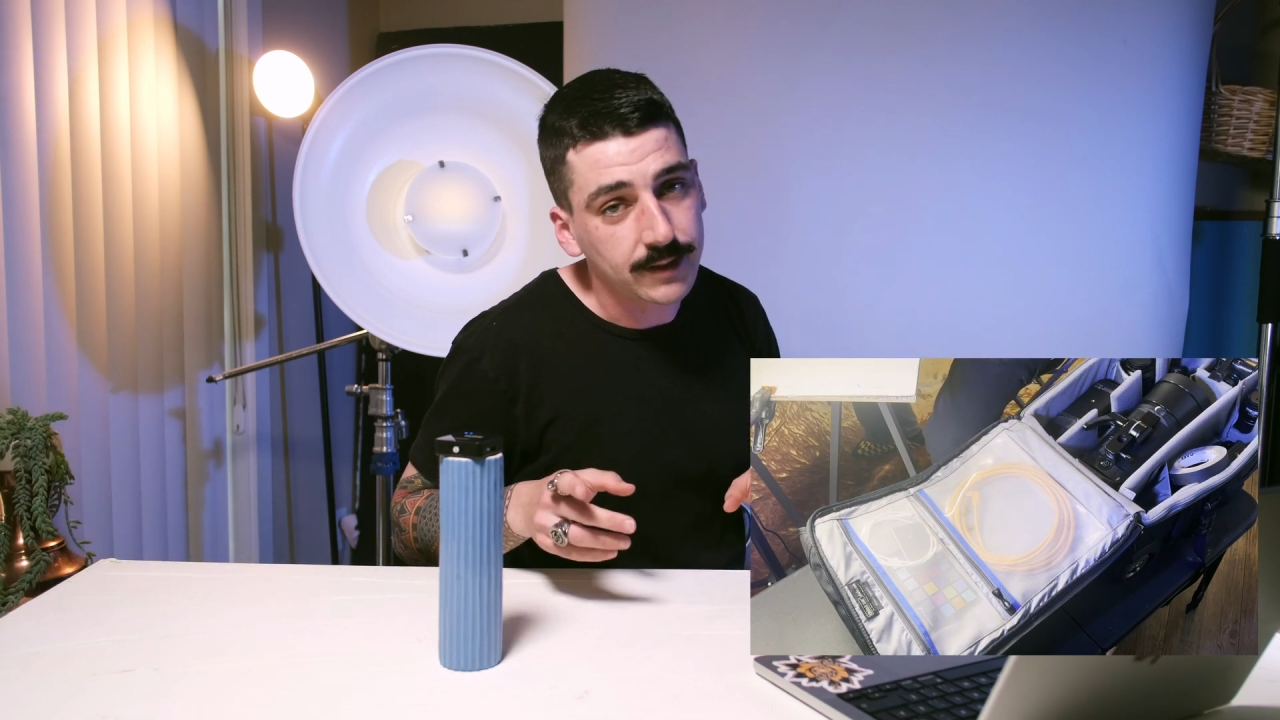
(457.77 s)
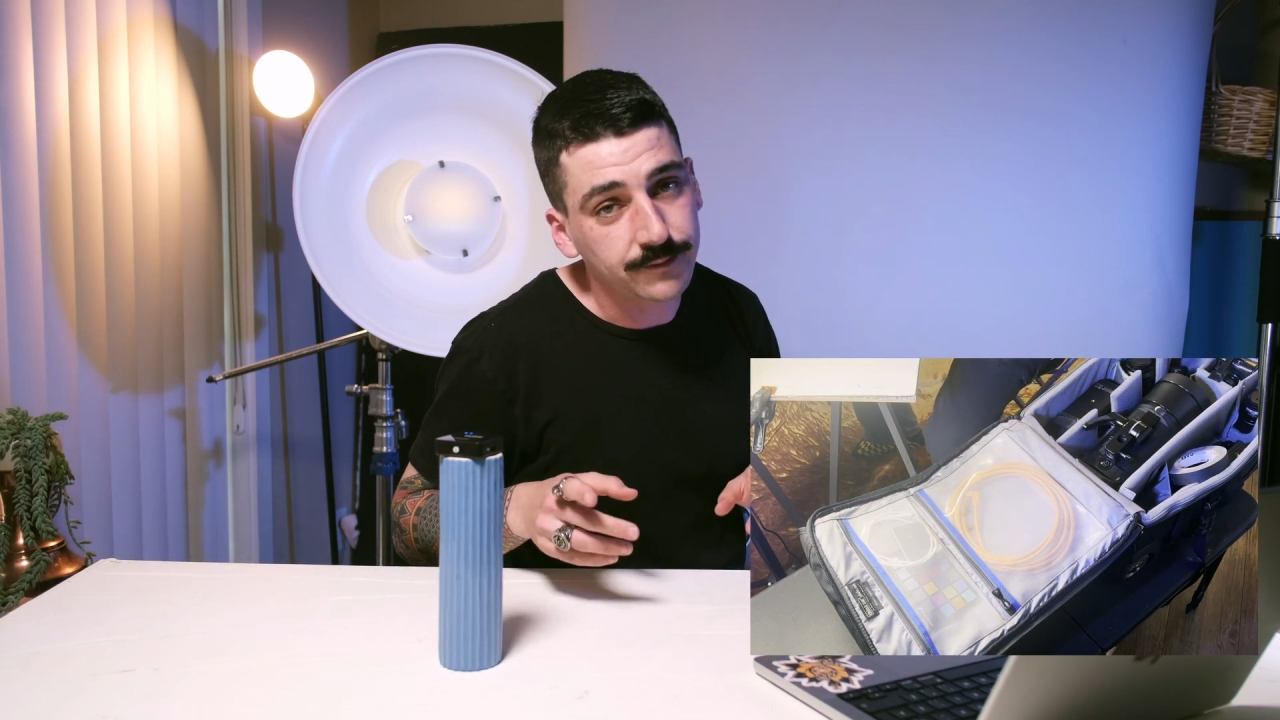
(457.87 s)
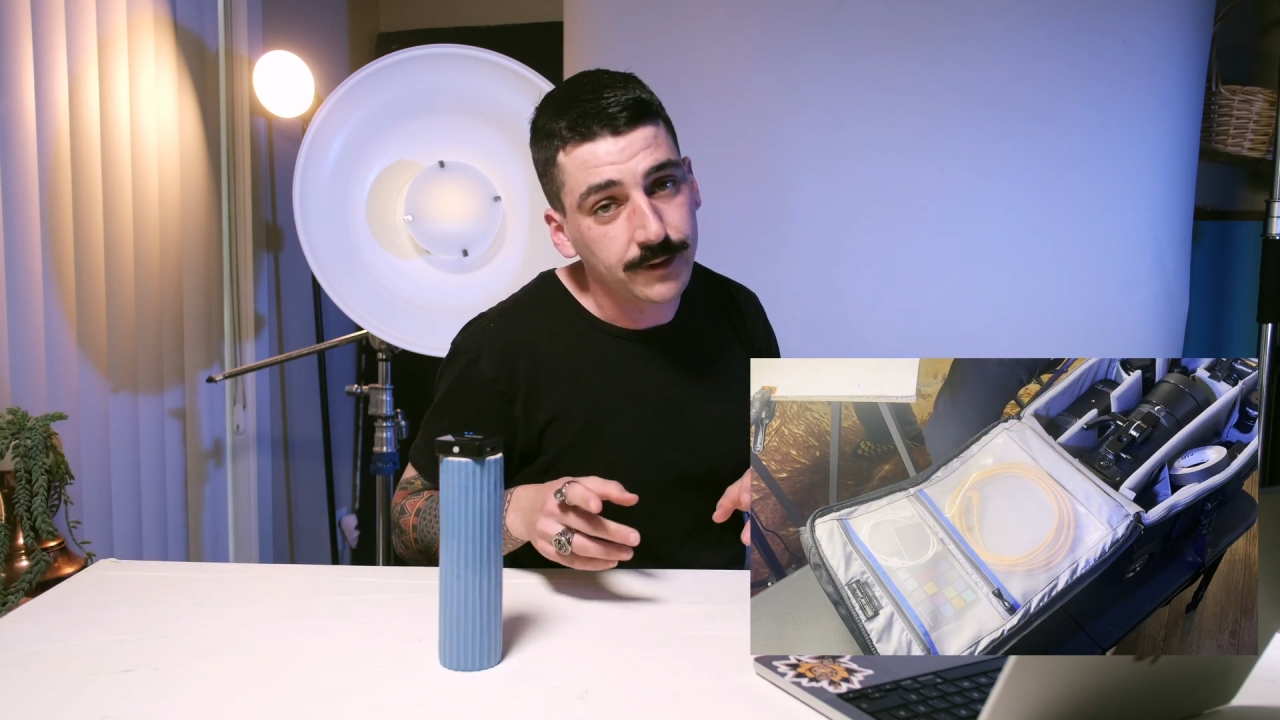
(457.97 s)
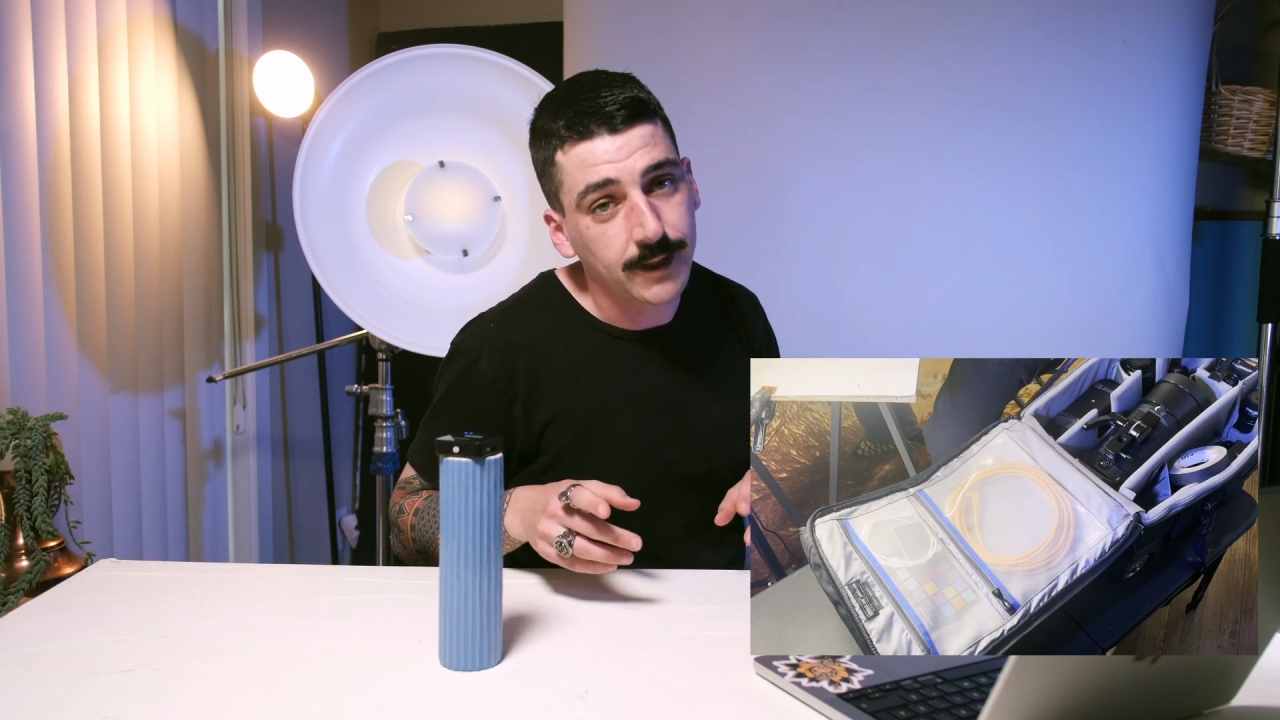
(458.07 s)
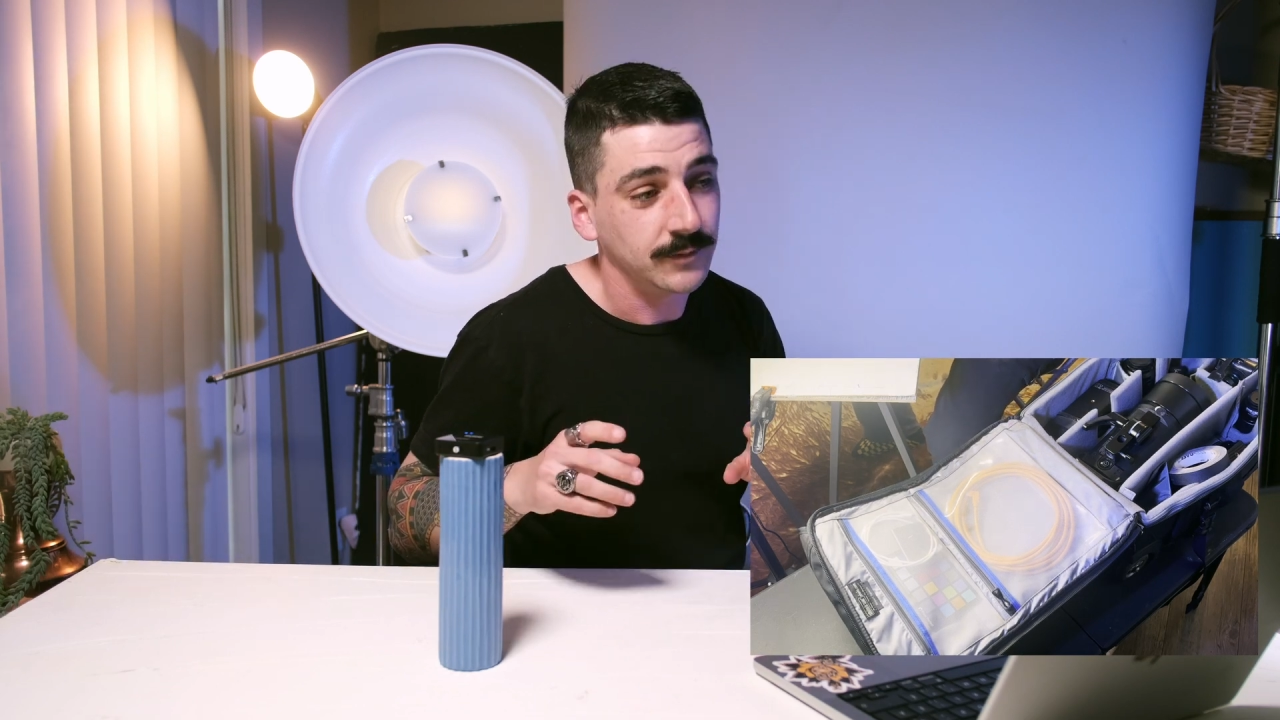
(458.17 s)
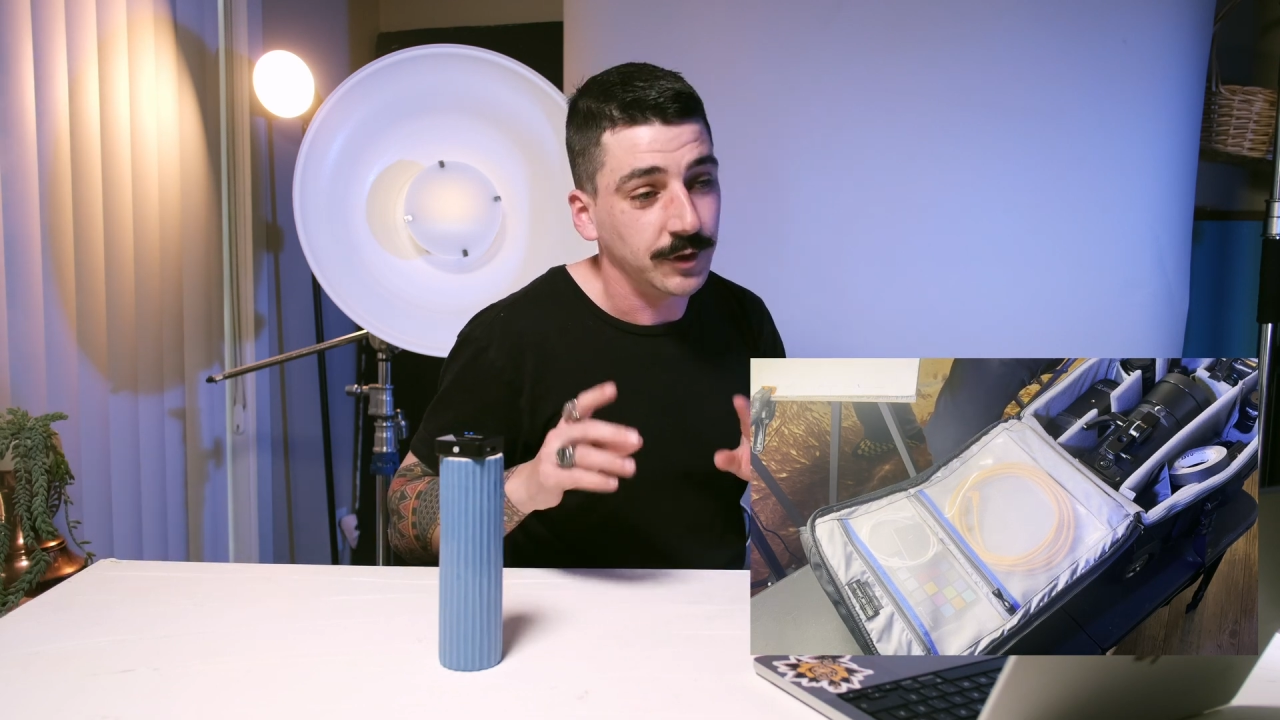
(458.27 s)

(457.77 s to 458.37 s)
to forget.